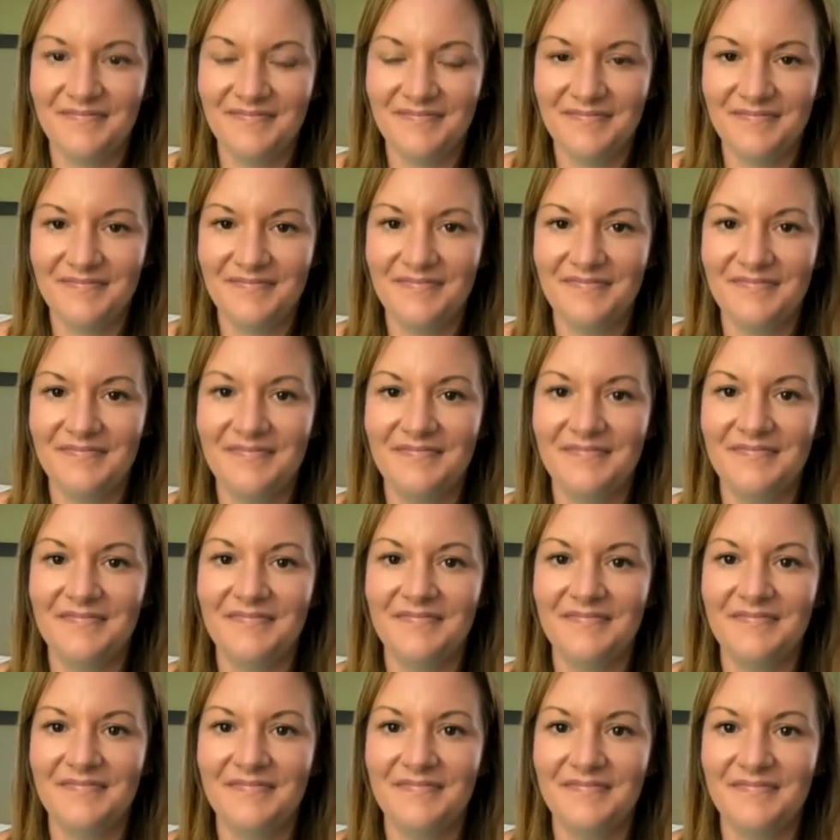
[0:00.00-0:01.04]

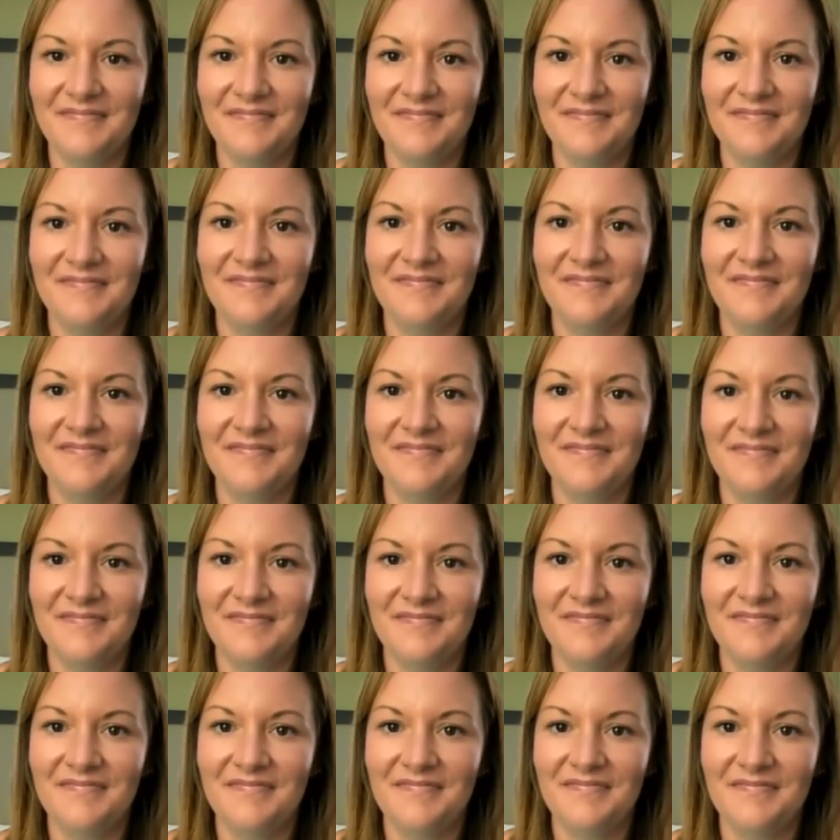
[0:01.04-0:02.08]

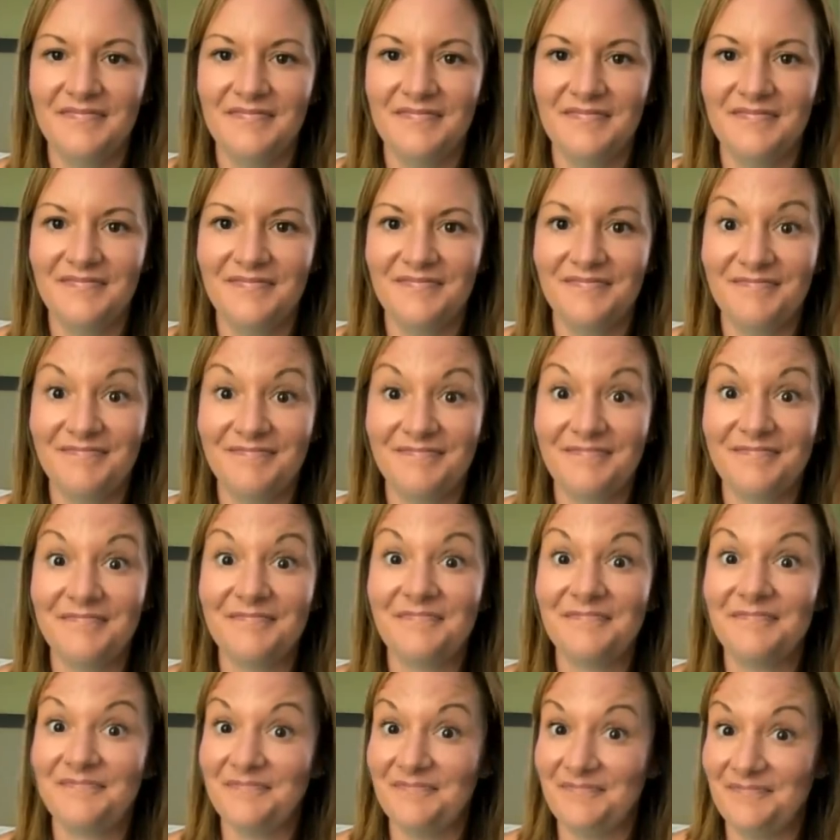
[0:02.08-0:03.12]

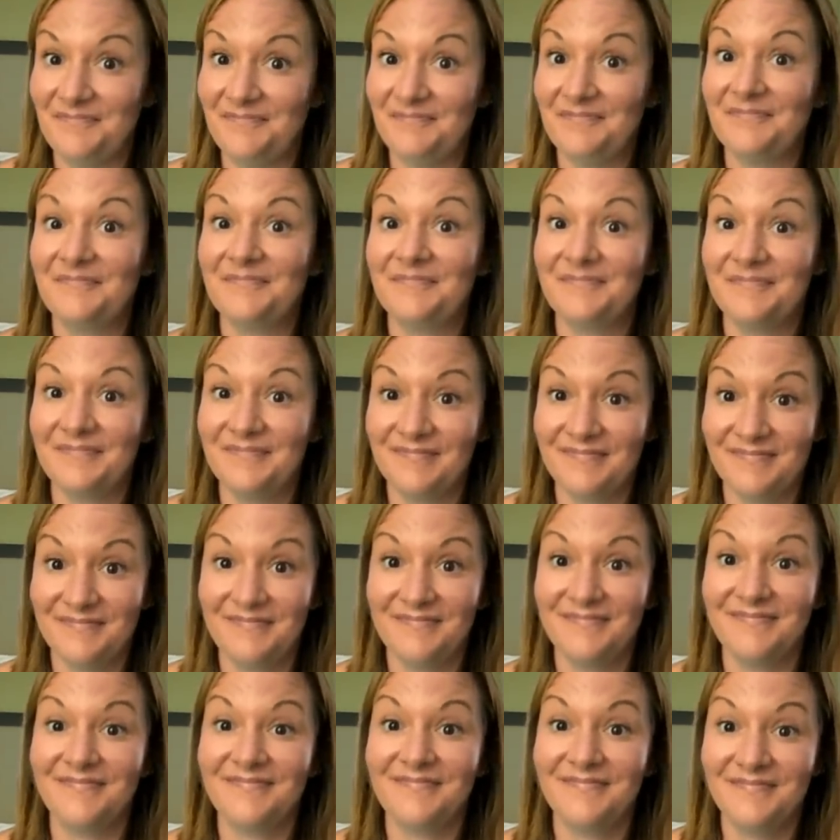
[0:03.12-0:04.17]

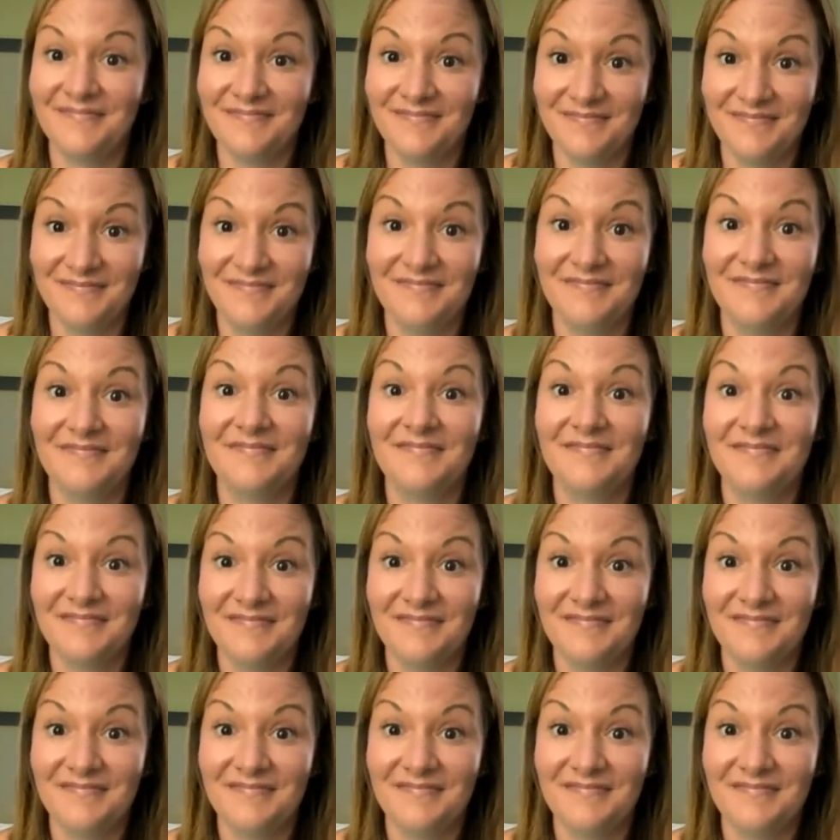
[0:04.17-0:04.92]
No words are spoken by the person on screen.